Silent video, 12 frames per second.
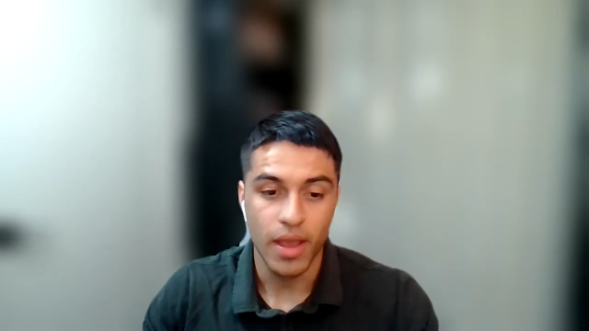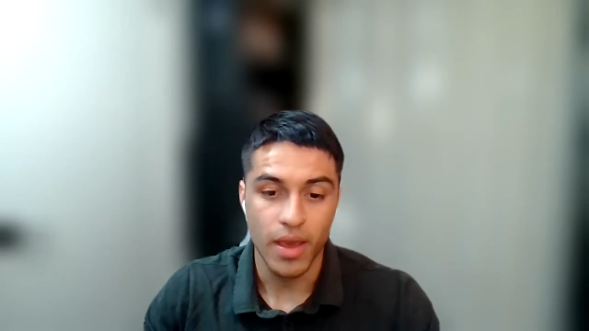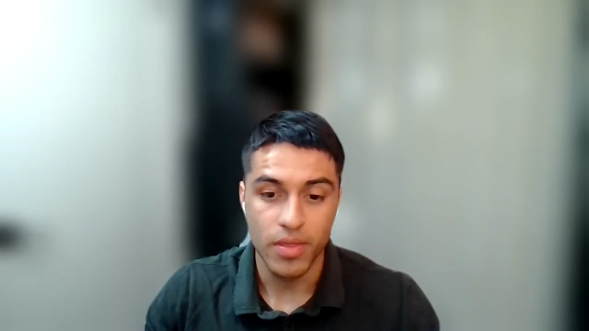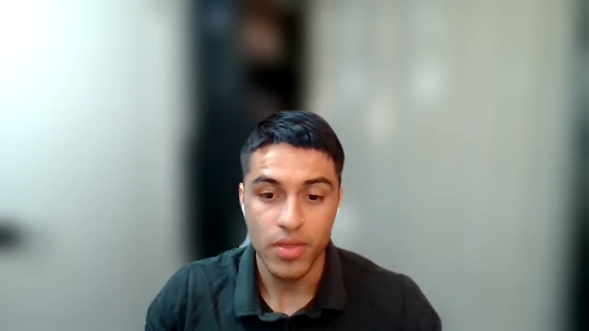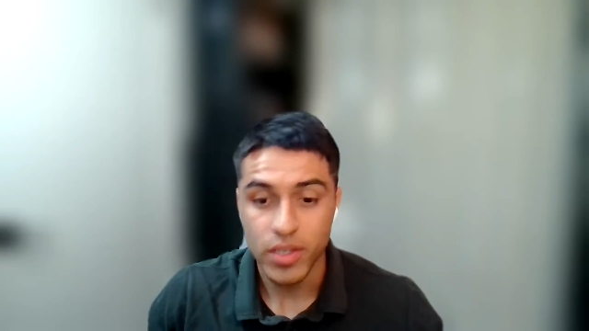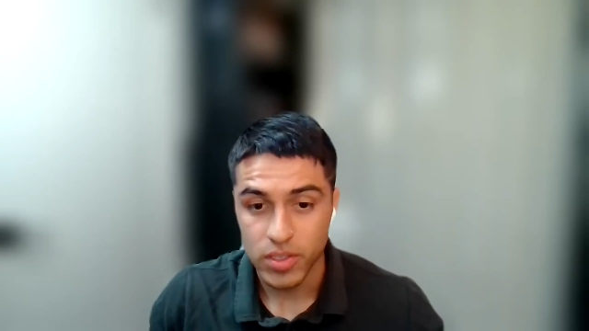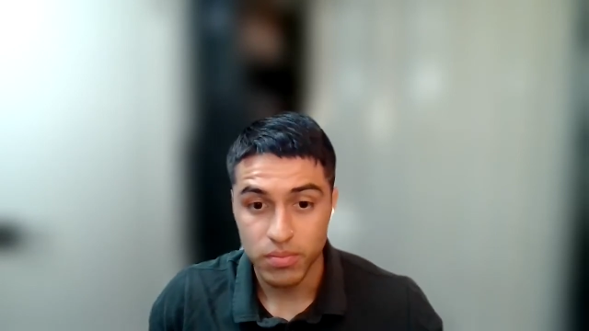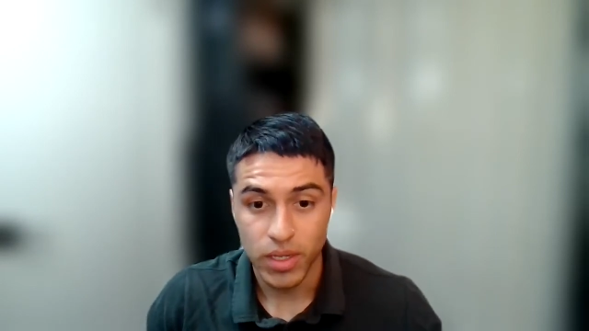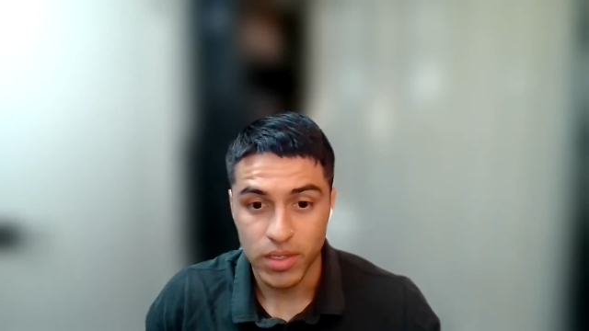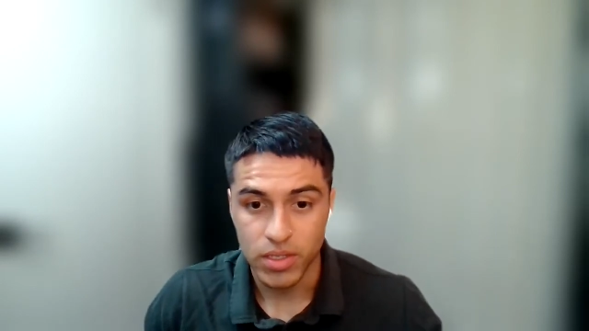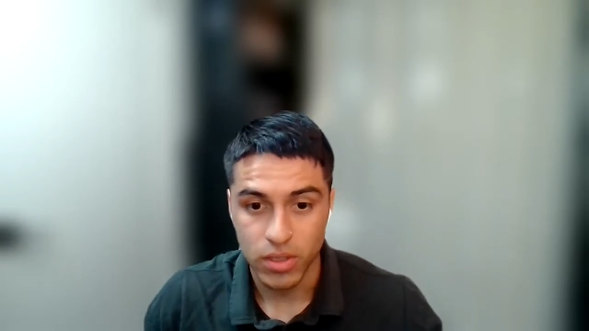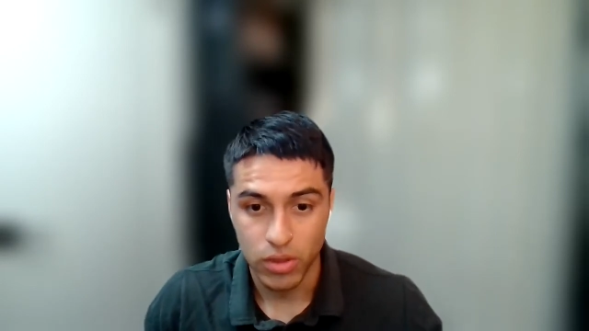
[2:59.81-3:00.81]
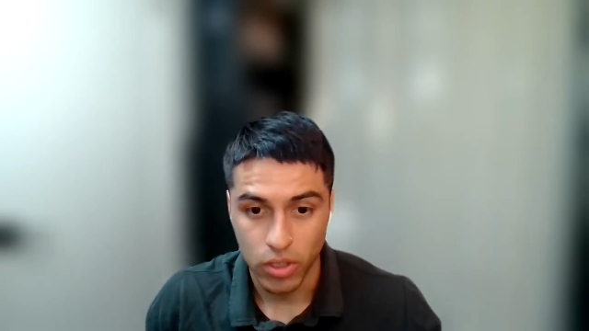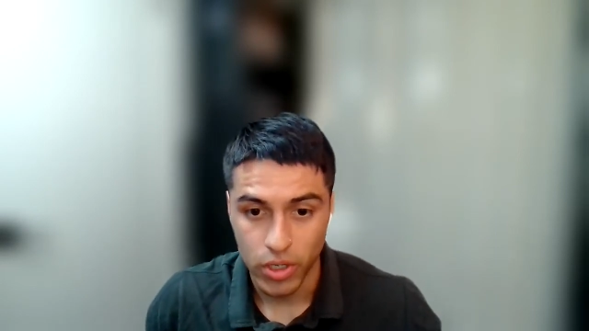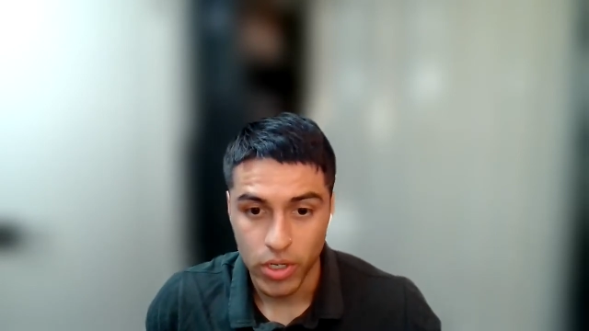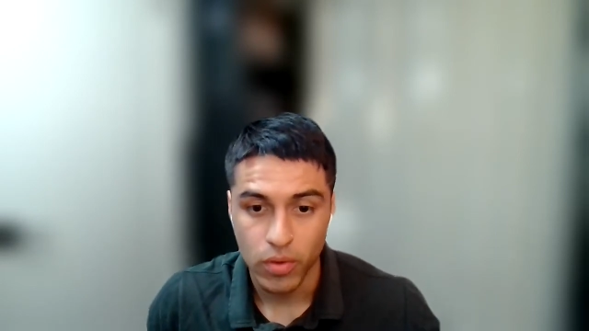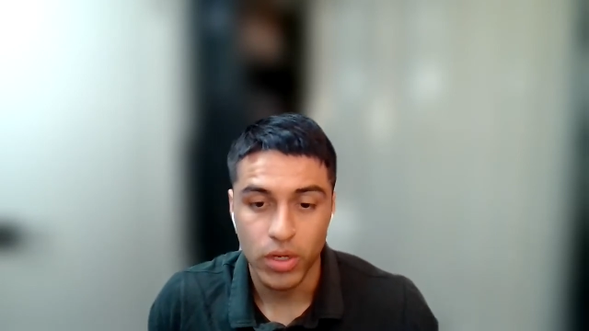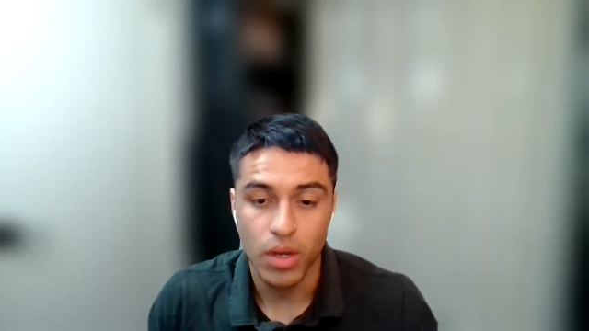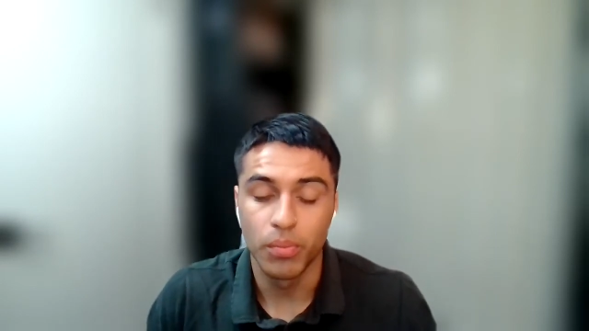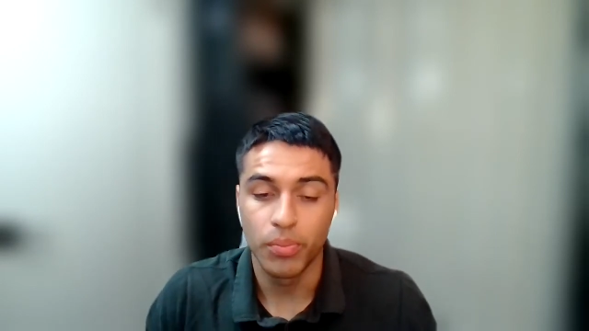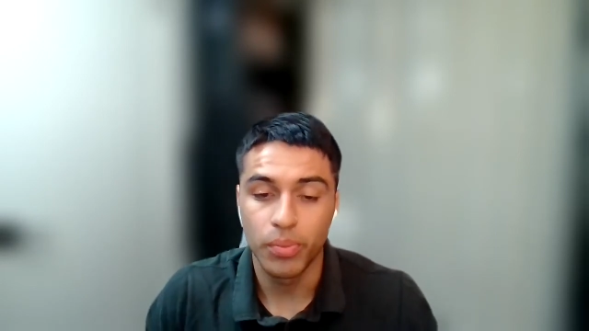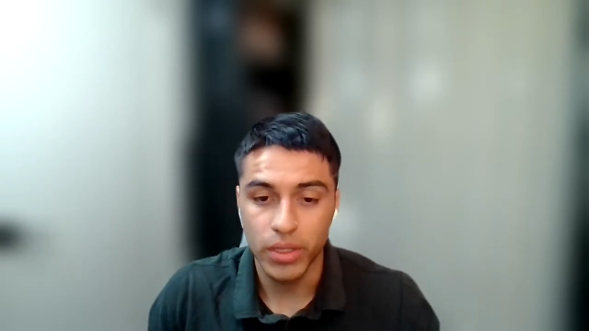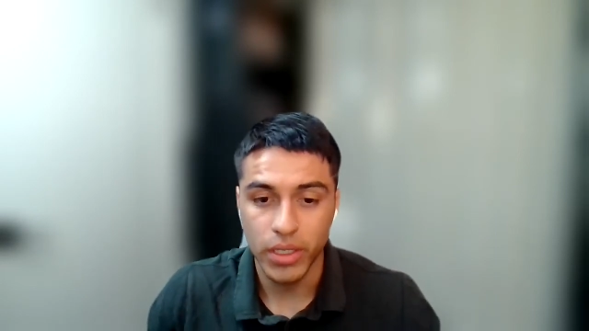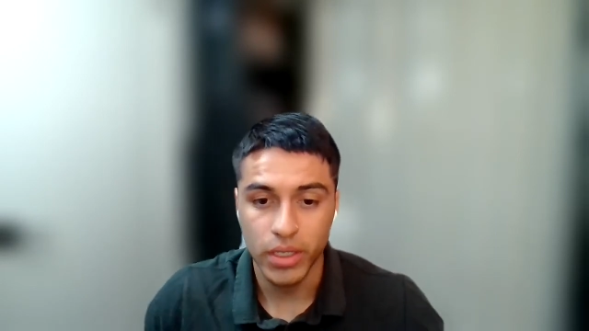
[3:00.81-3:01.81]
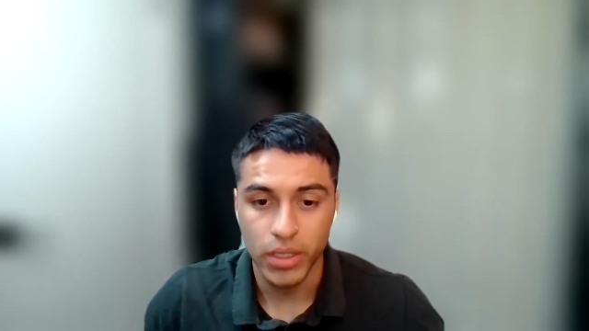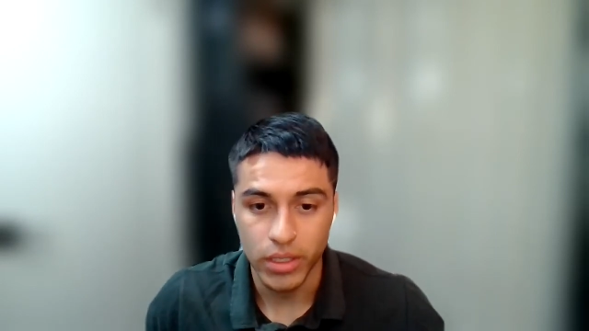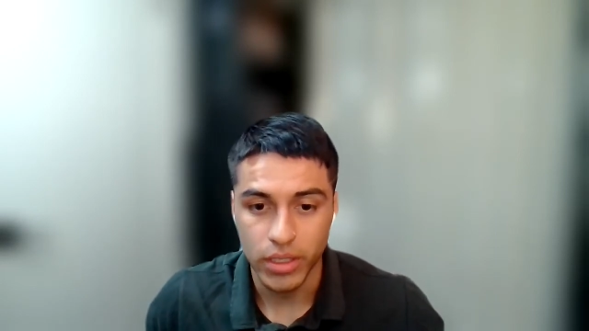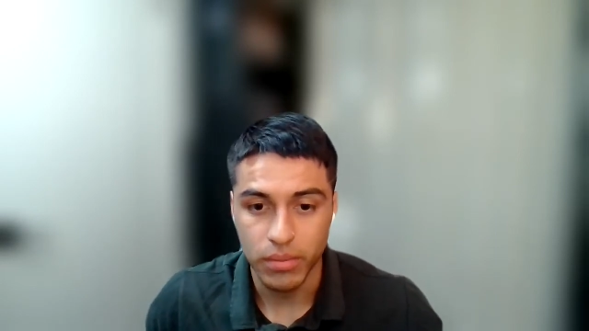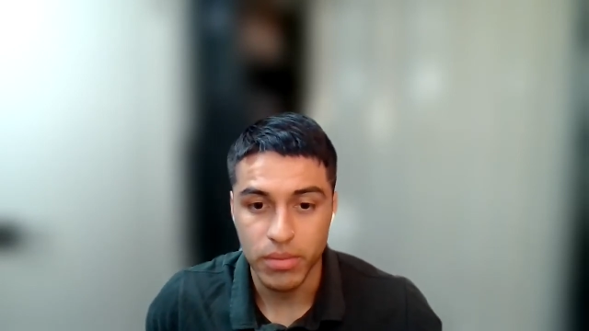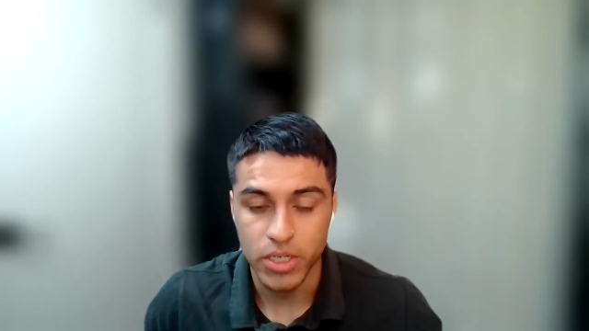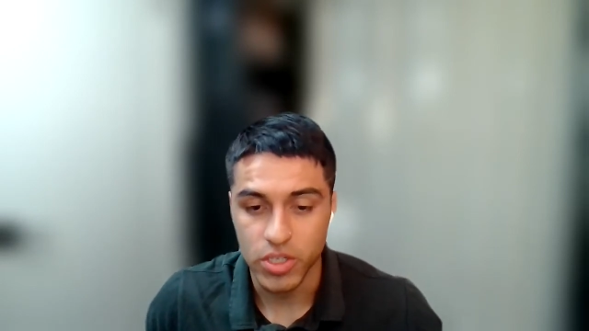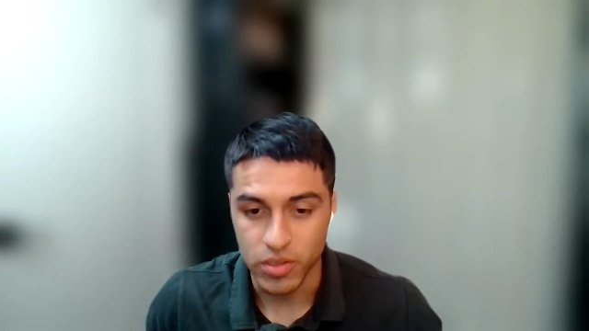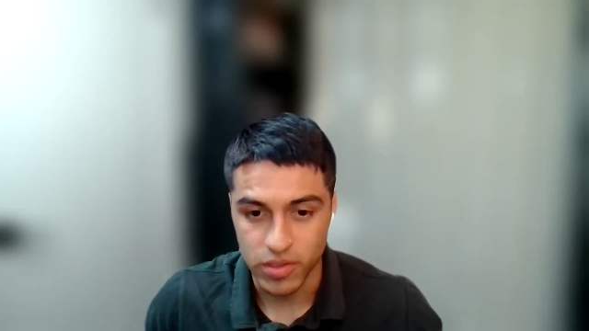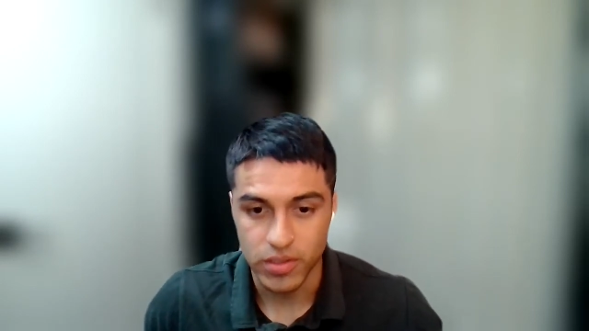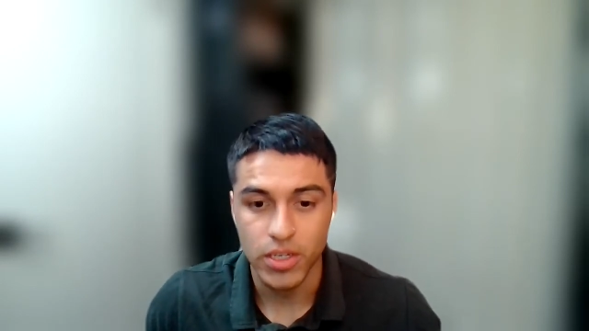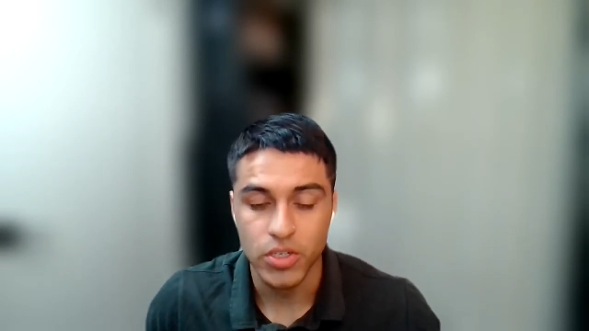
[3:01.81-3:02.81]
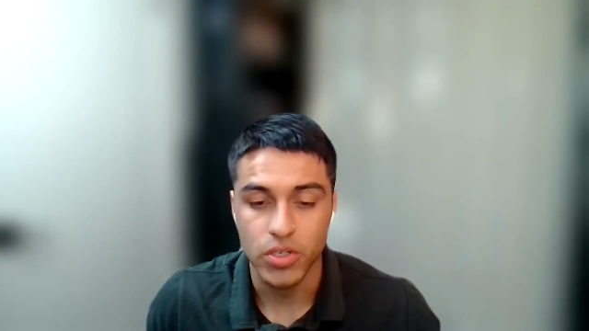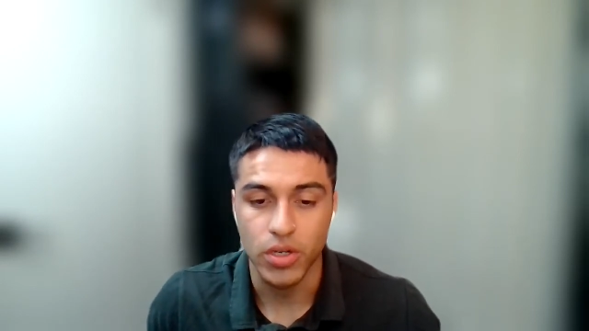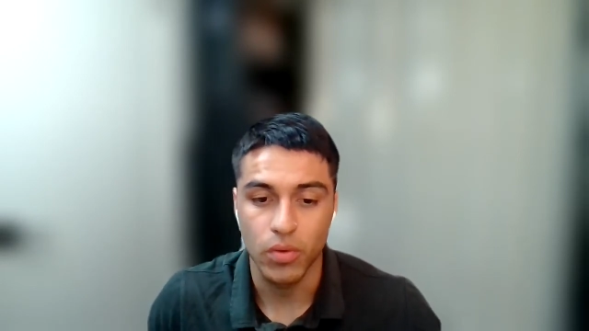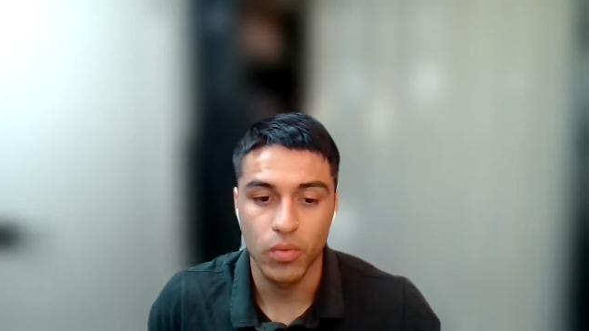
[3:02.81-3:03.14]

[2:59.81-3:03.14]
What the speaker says: And this makes Learnio completely mission centric.